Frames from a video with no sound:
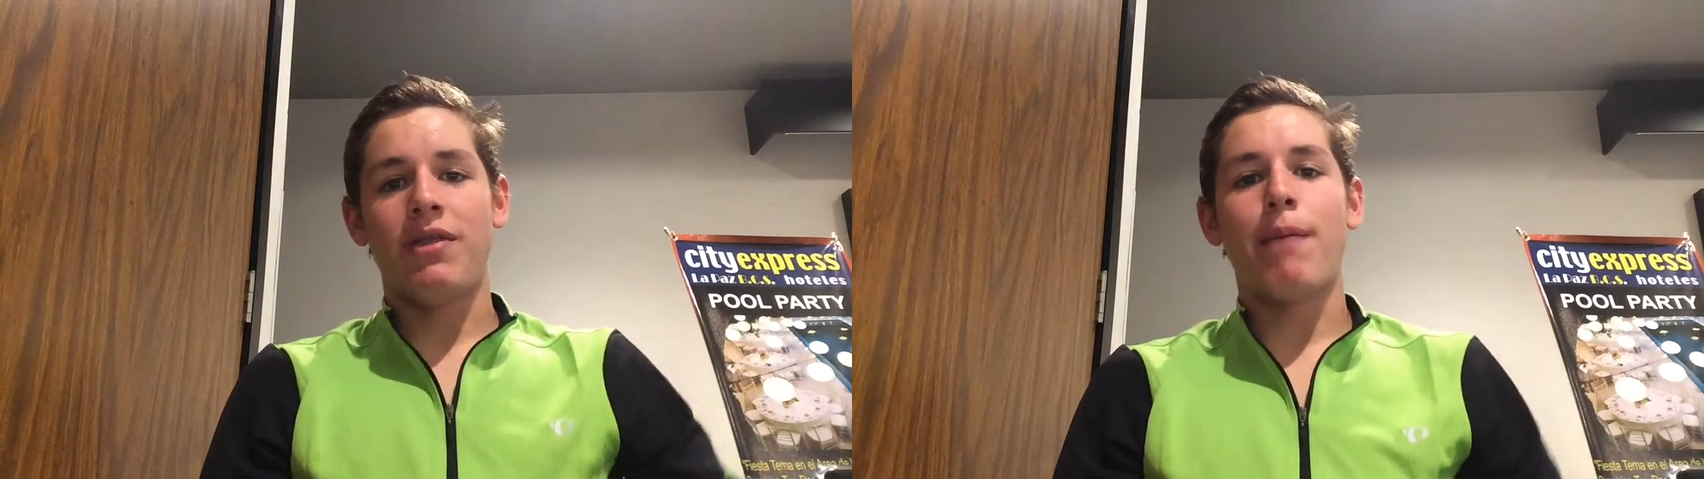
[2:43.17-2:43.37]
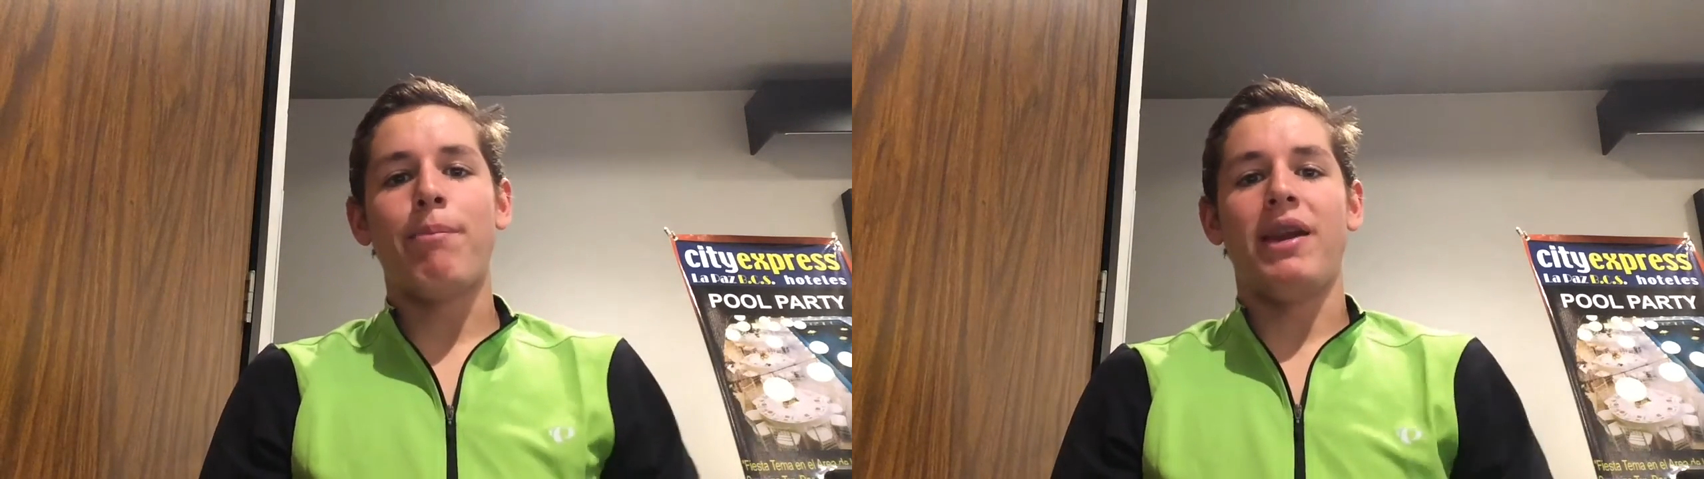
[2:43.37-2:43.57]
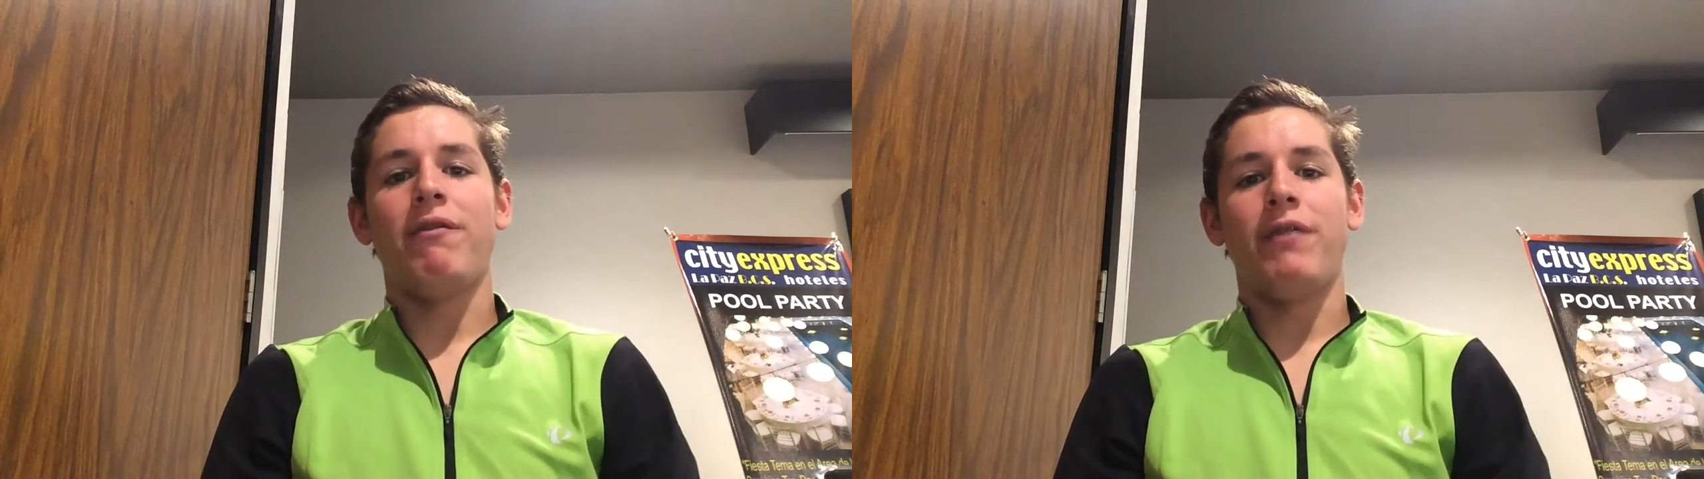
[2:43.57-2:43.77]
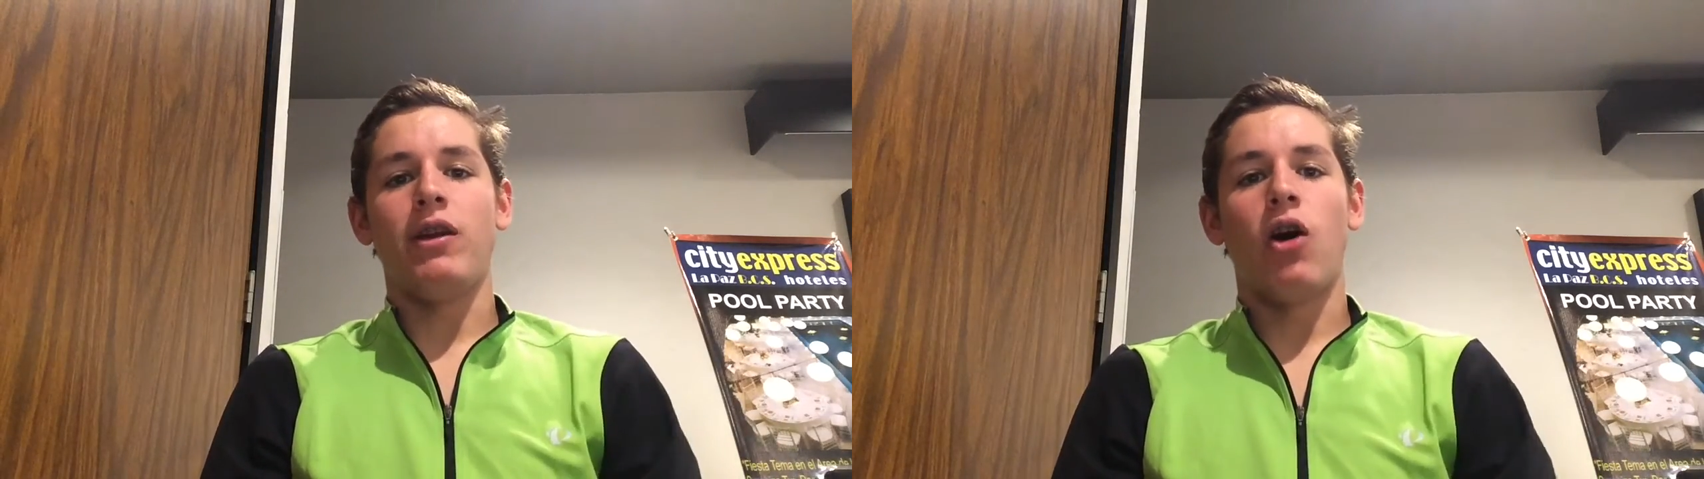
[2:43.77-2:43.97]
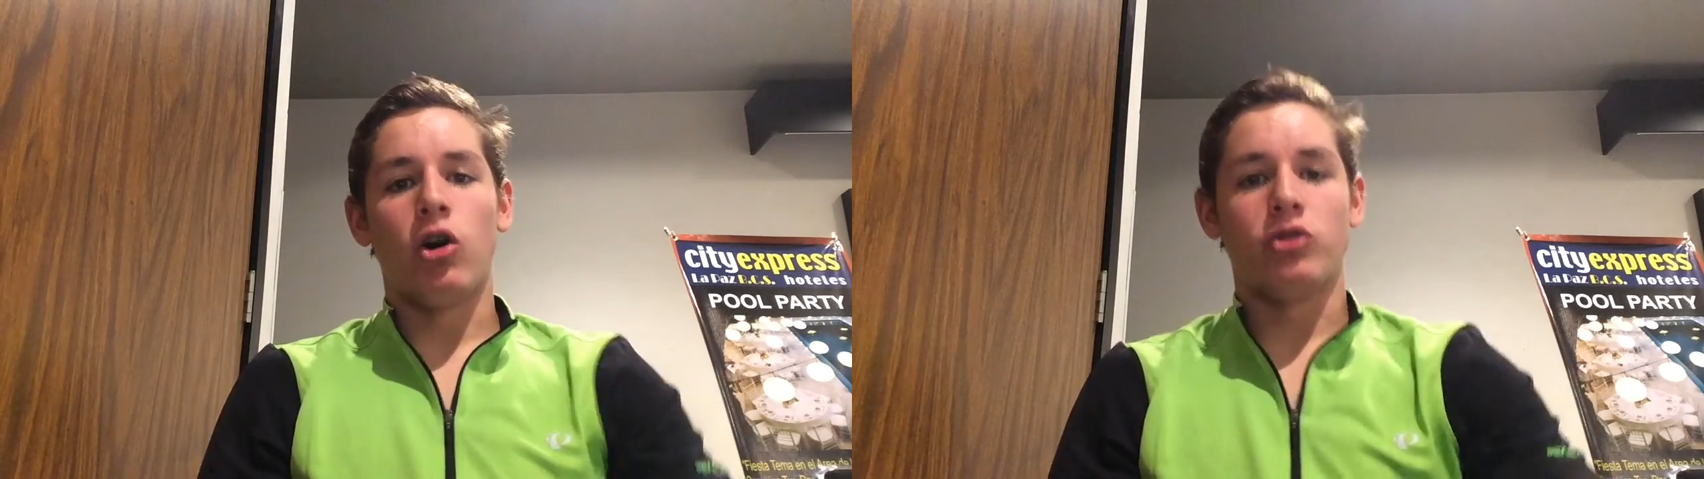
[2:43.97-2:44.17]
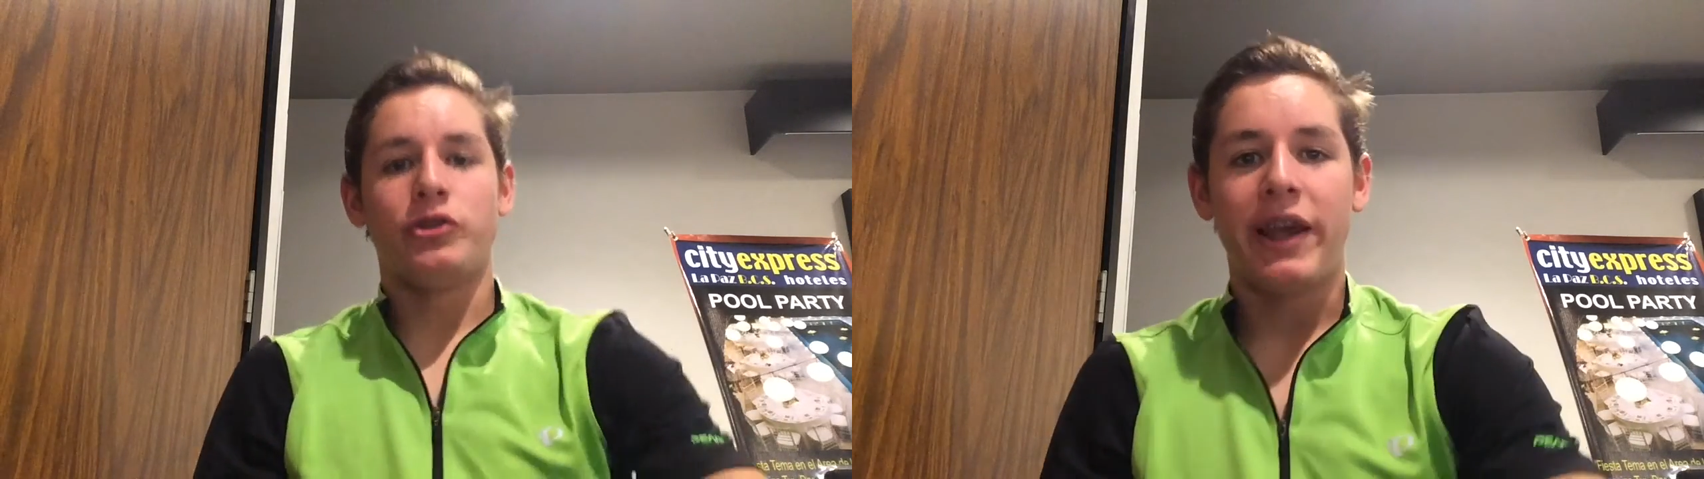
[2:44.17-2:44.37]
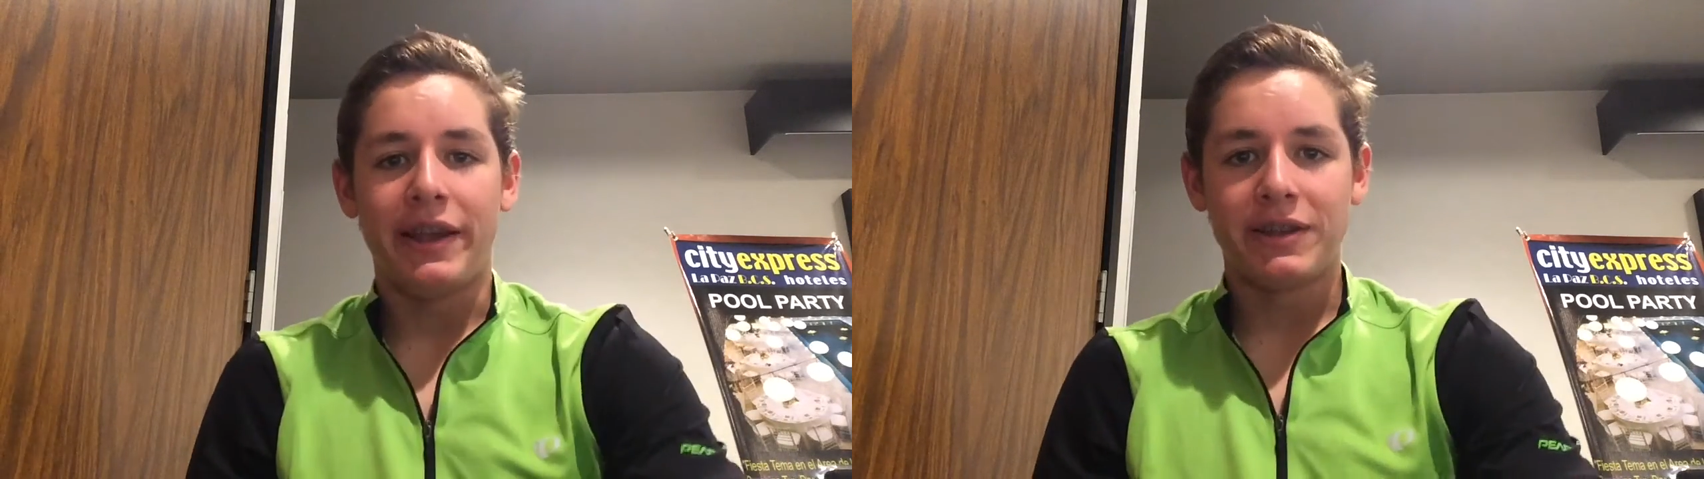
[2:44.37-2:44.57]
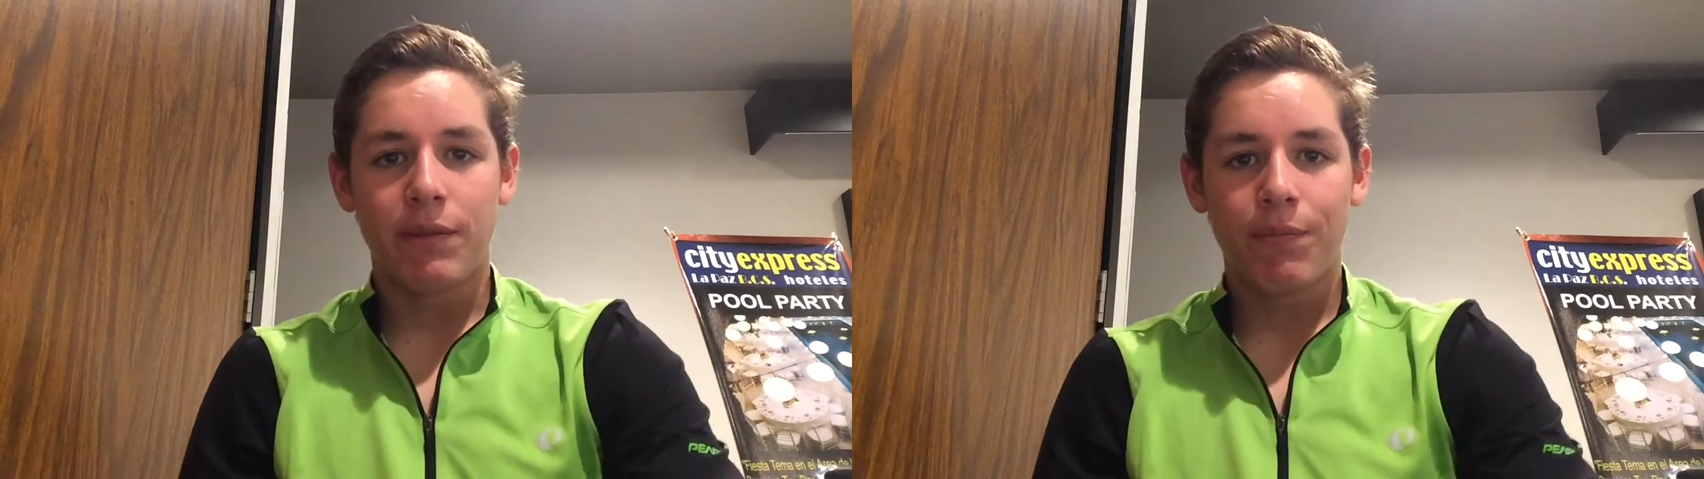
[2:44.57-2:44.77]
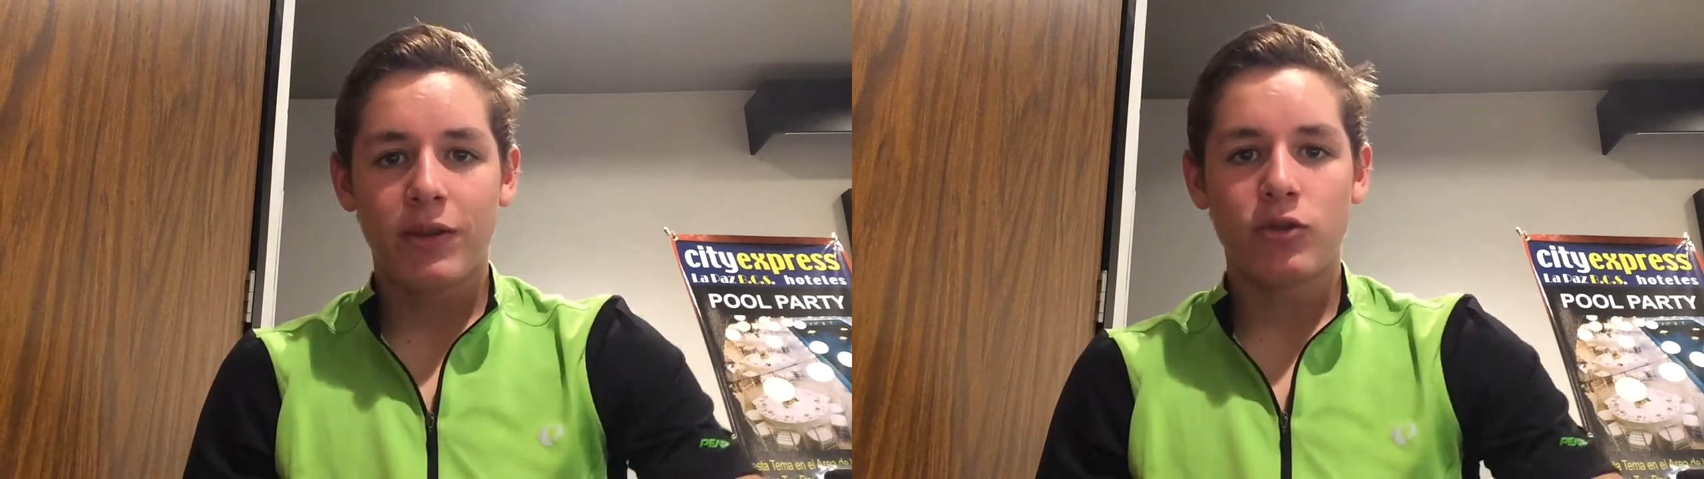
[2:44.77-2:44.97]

that benefit all states.